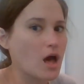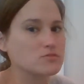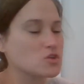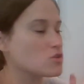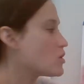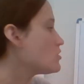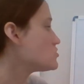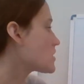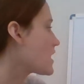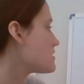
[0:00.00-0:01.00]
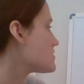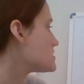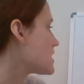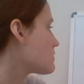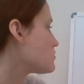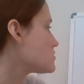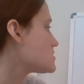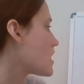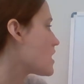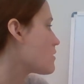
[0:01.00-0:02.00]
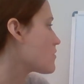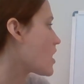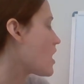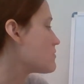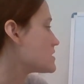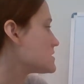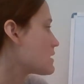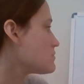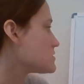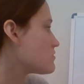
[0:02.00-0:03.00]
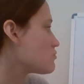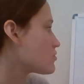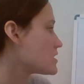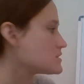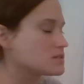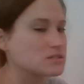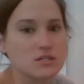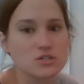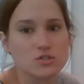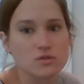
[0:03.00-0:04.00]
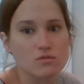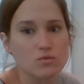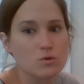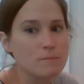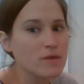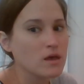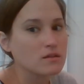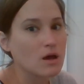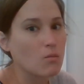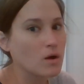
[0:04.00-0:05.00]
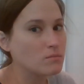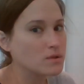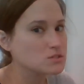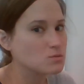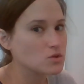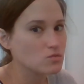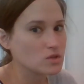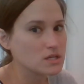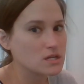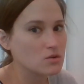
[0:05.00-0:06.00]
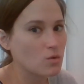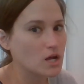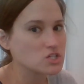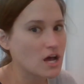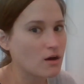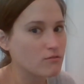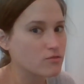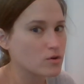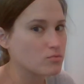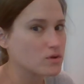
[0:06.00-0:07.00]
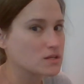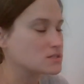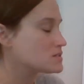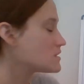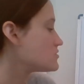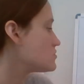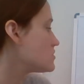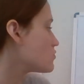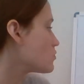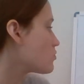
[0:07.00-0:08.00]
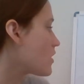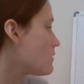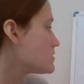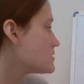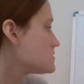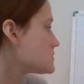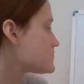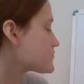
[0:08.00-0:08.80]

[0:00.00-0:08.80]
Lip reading: So those are kind of examples, common examples of the pre-existing duty rule. Now, one place where you really need to watch out for pre-existing duty rule problems